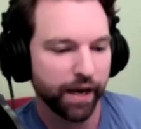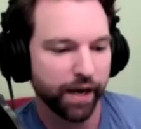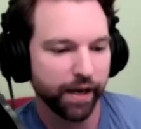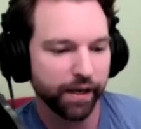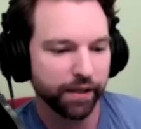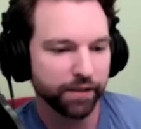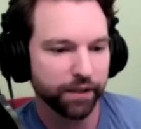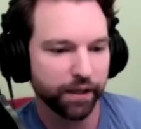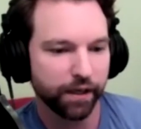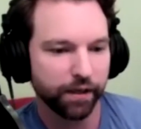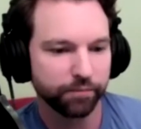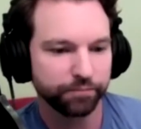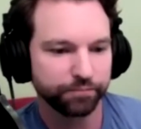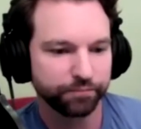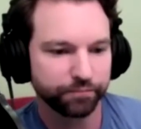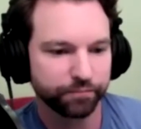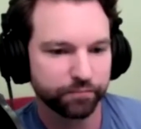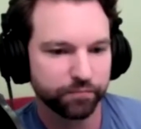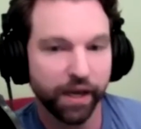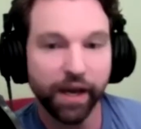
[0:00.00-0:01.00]
and
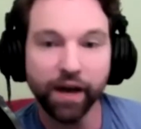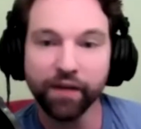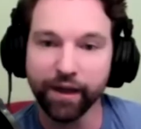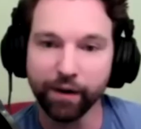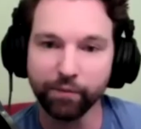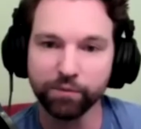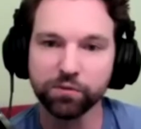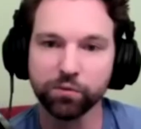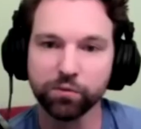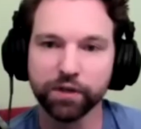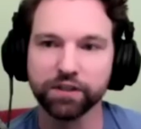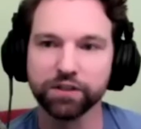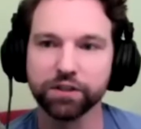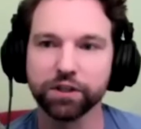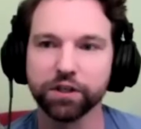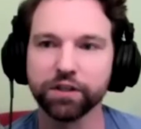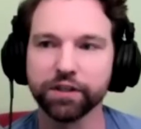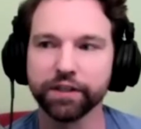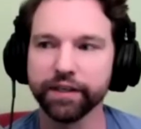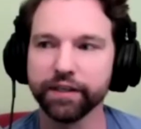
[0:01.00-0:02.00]
um, yeah, and that was when I
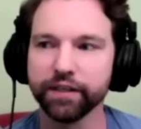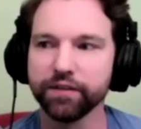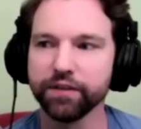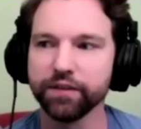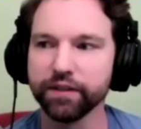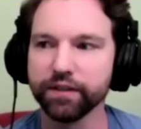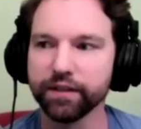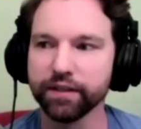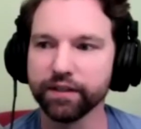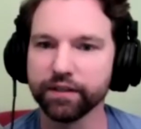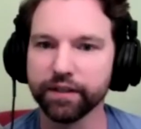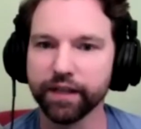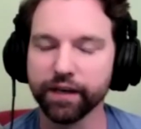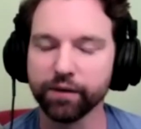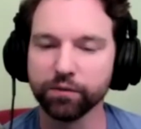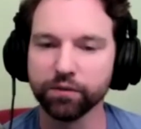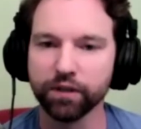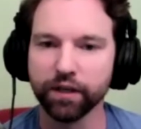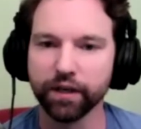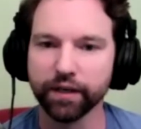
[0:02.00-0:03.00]
turned in, and then
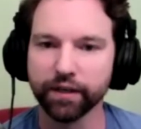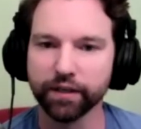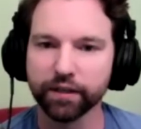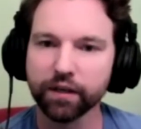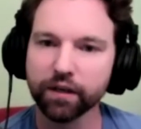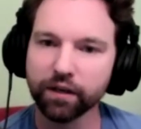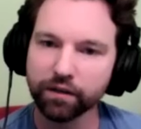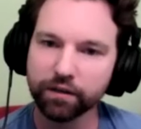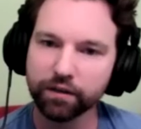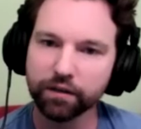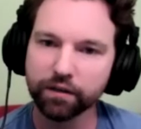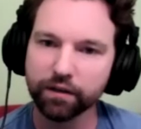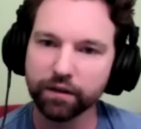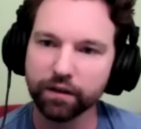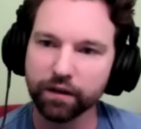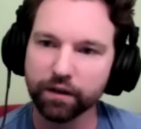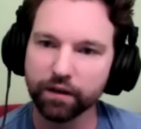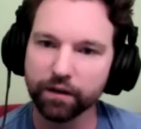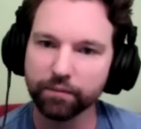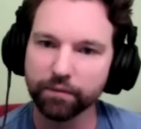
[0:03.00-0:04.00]
they were like,
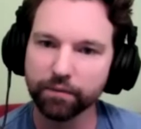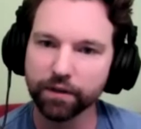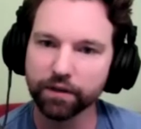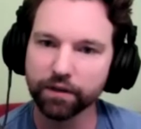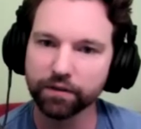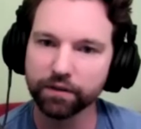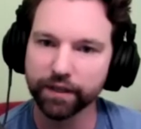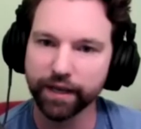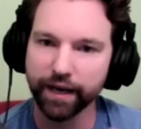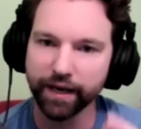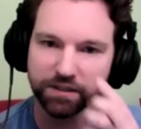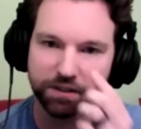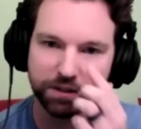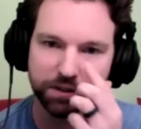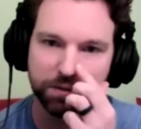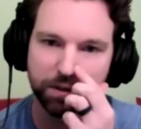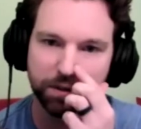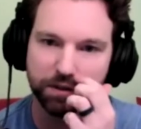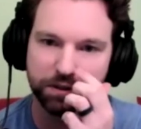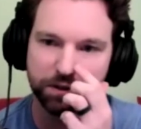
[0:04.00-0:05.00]
uh, the, the
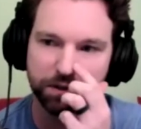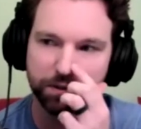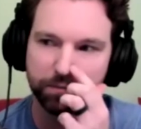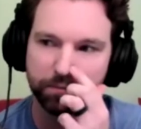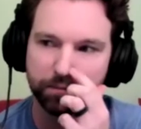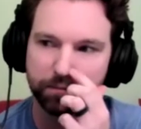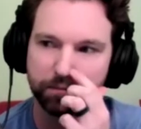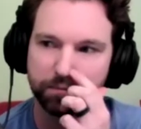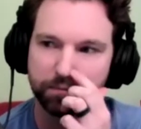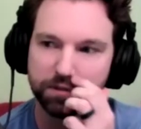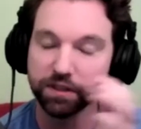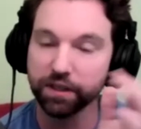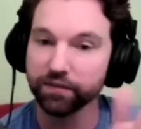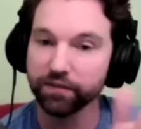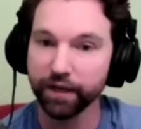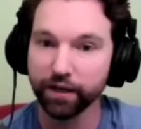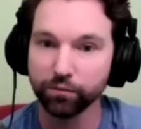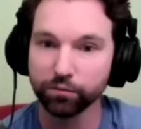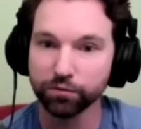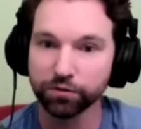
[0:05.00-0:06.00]
casting director
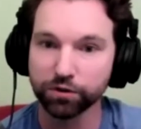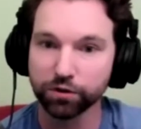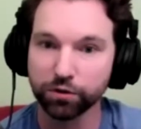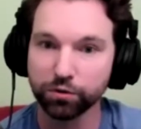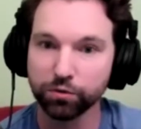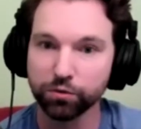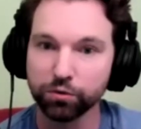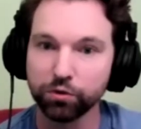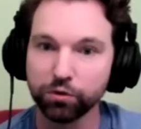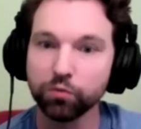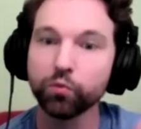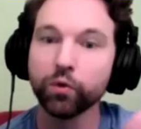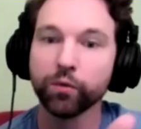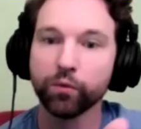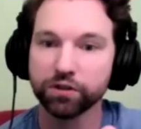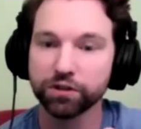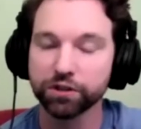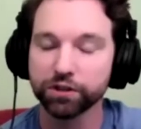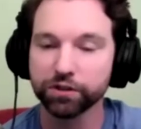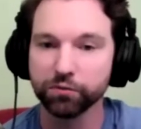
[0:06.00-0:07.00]
said that was cool. We
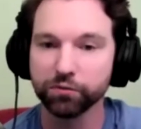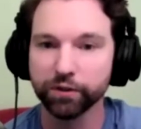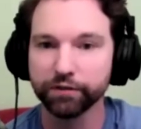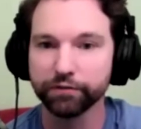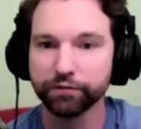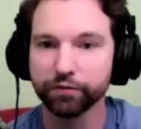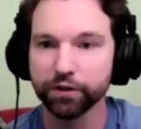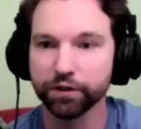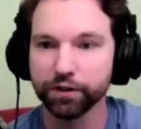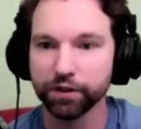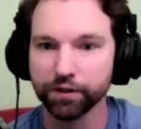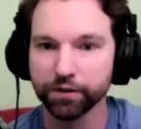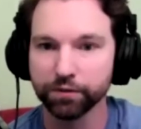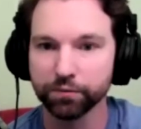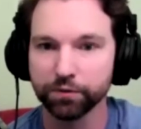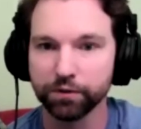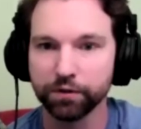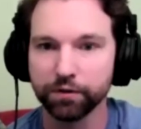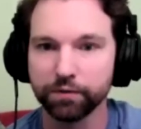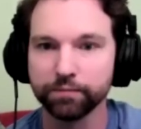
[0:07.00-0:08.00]
want you to read for another
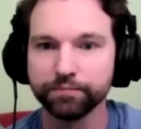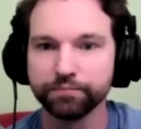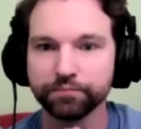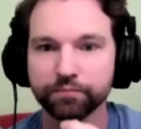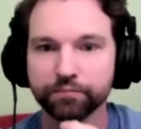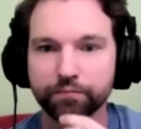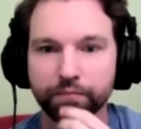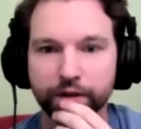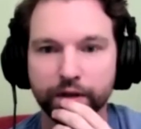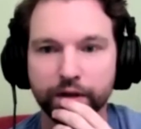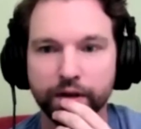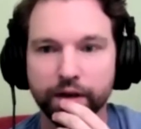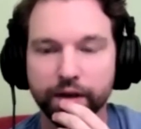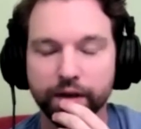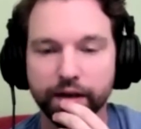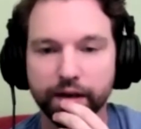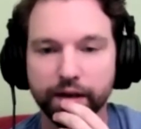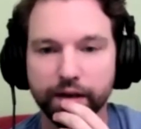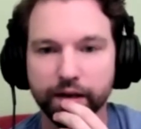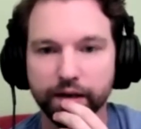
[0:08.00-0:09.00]
role,
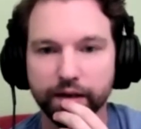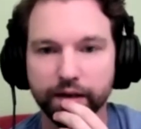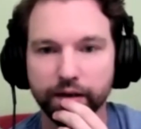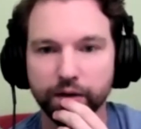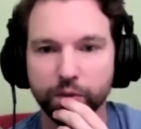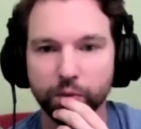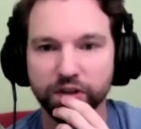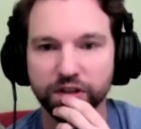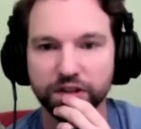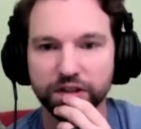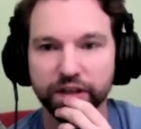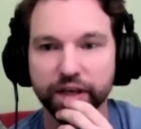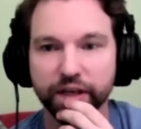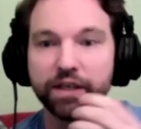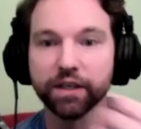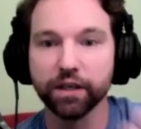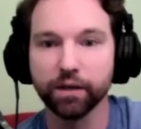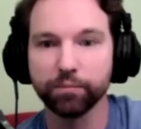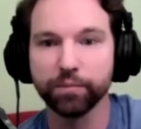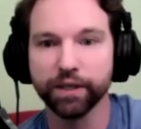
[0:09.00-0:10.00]
and uh, which
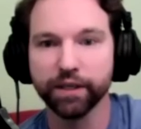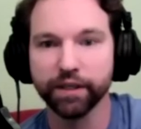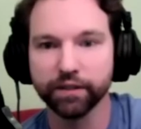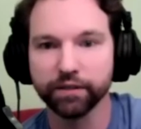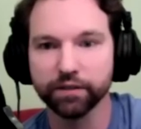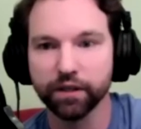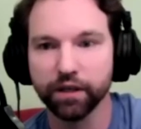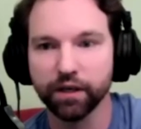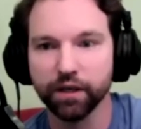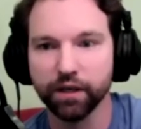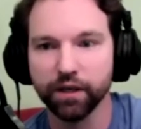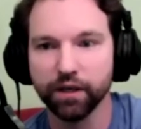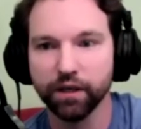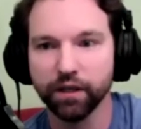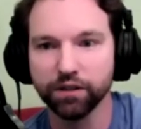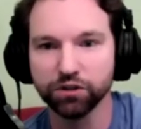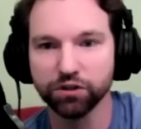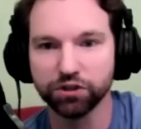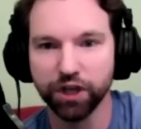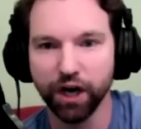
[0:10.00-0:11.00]
ended up being
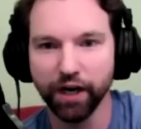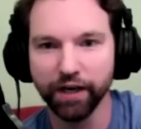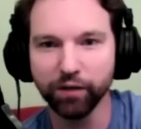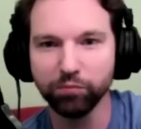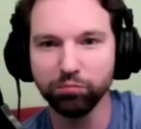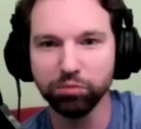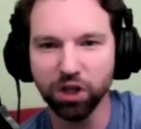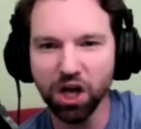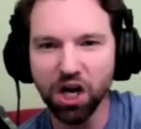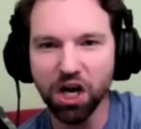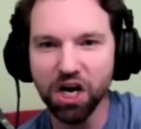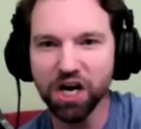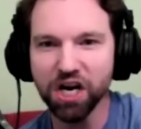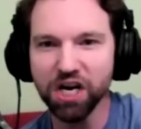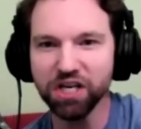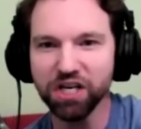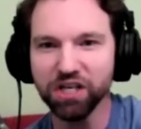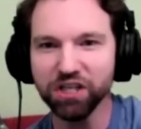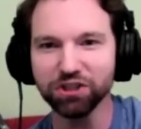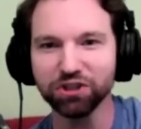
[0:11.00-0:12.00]
uh, Donnie
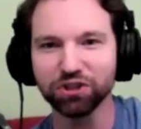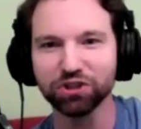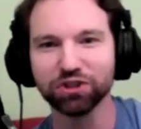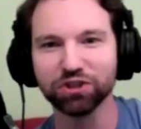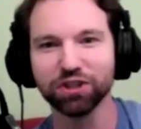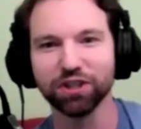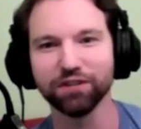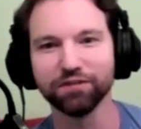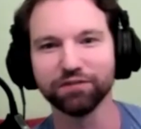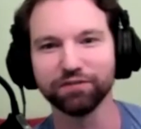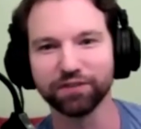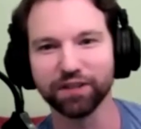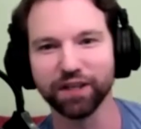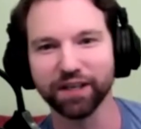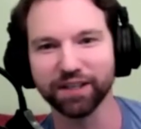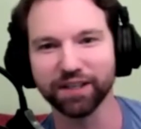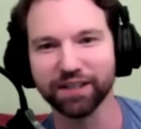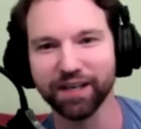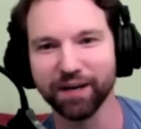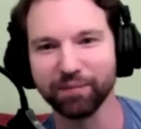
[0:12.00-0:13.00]
Blaze. Oh
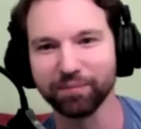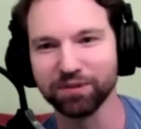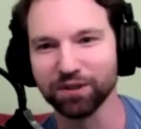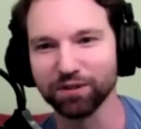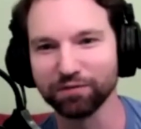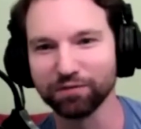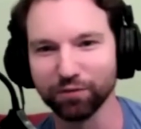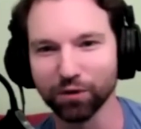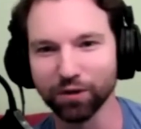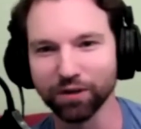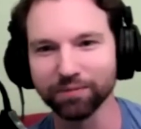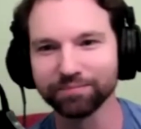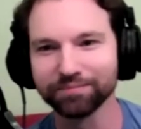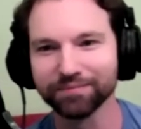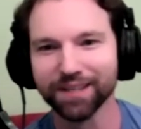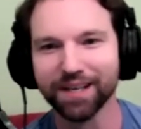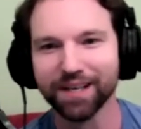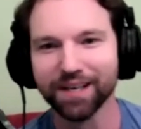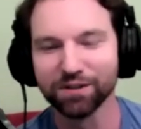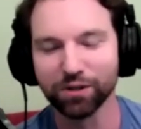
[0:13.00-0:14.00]
yeah,
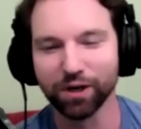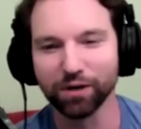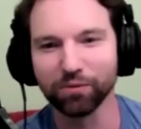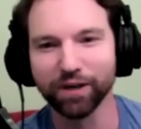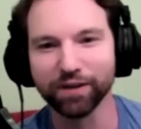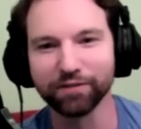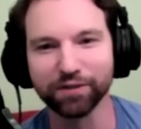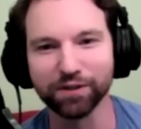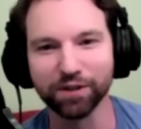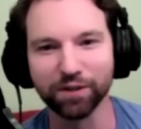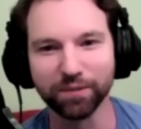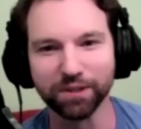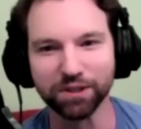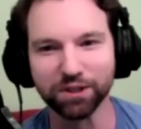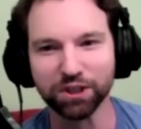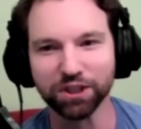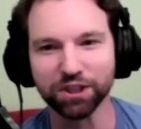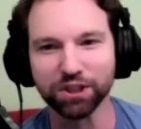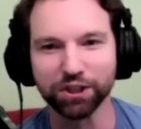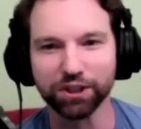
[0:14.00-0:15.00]
yeah. so I read for the
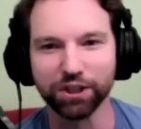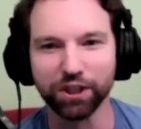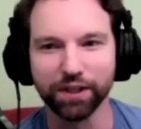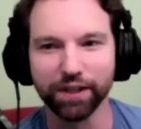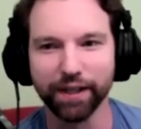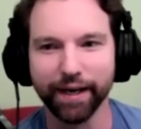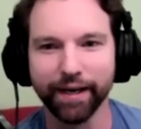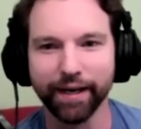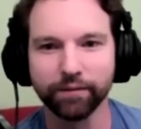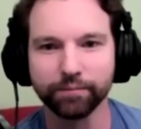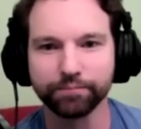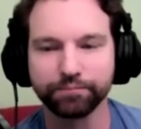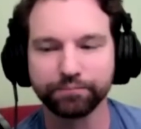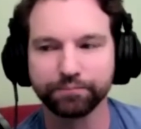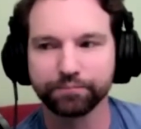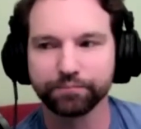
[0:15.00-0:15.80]
magician on that,